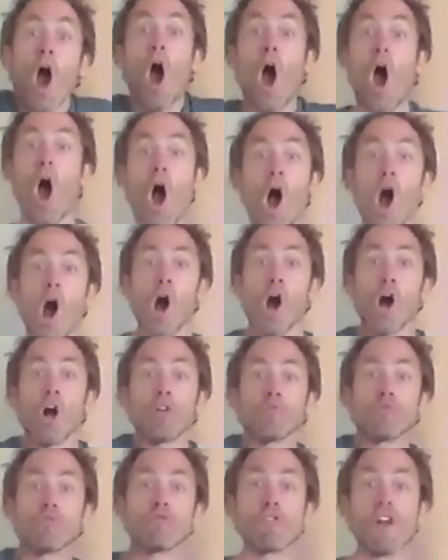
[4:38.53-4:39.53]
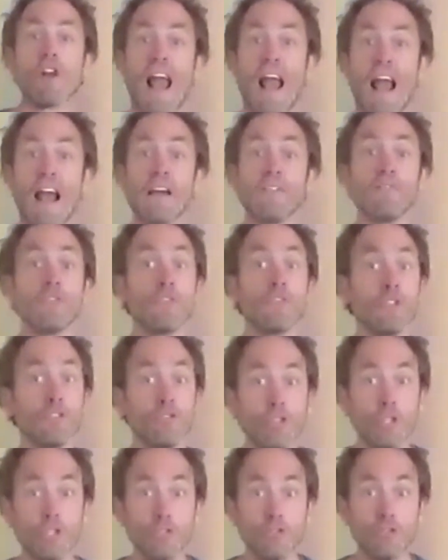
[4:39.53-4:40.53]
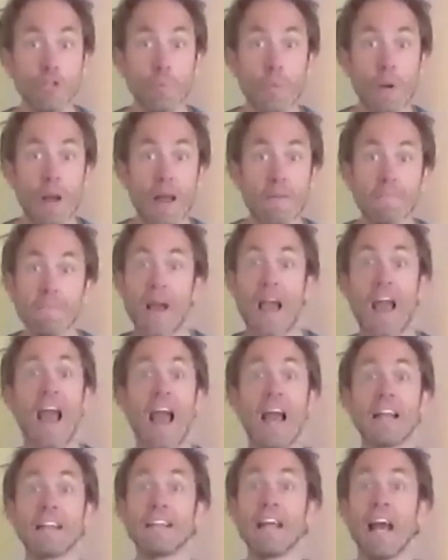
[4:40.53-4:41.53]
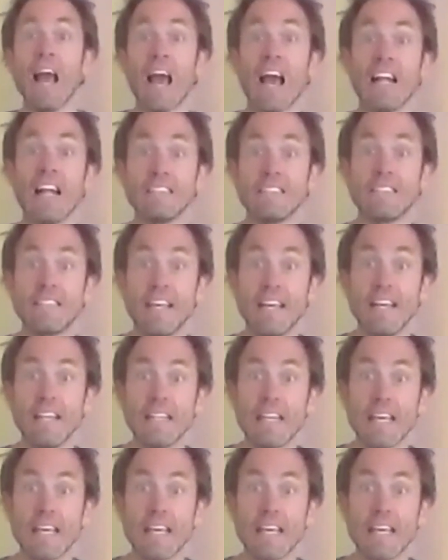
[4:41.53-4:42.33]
On ran the gingerbread man until